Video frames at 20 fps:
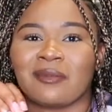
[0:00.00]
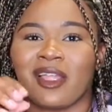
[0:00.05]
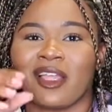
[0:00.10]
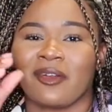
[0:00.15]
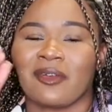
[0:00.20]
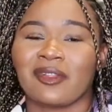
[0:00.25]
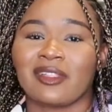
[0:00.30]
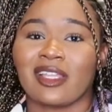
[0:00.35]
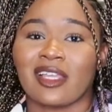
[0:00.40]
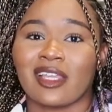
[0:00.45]
like,
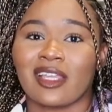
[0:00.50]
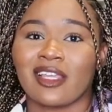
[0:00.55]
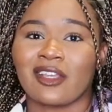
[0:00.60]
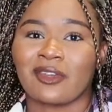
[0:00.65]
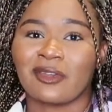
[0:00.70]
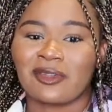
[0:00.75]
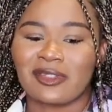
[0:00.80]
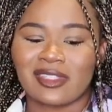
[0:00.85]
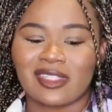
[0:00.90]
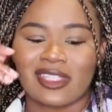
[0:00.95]
what the heck,
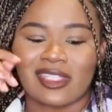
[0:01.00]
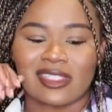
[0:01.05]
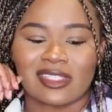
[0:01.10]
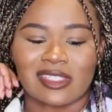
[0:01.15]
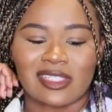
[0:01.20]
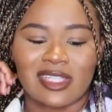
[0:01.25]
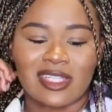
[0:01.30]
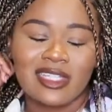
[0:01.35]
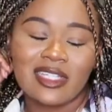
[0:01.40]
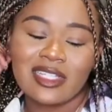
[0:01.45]
who's this?
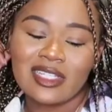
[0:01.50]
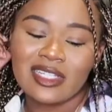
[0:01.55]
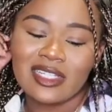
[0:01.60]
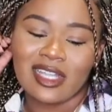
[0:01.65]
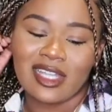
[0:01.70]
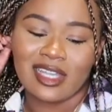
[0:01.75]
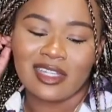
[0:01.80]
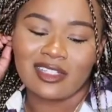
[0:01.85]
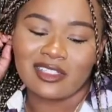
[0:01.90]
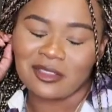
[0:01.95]

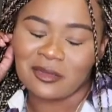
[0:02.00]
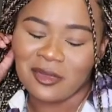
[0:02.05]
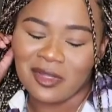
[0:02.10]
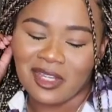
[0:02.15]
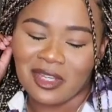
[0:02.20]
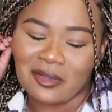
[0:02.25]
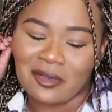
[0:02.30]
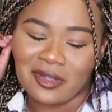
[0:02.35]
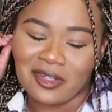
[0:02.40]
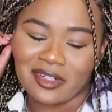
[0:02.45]
Like, I need to work
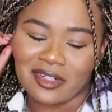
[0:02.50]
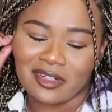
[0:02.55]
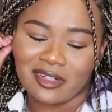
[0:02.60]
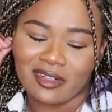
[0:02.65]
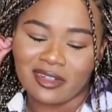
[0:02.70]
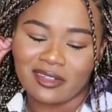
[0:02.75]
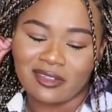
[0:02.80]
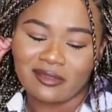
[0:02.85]
out with her.